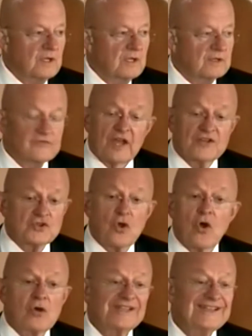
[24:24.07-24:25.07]
And if that's
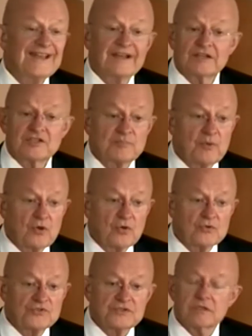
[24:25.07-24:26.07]
all he had
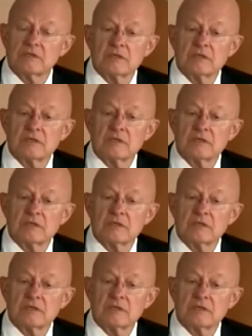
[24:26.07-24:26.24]
exposed,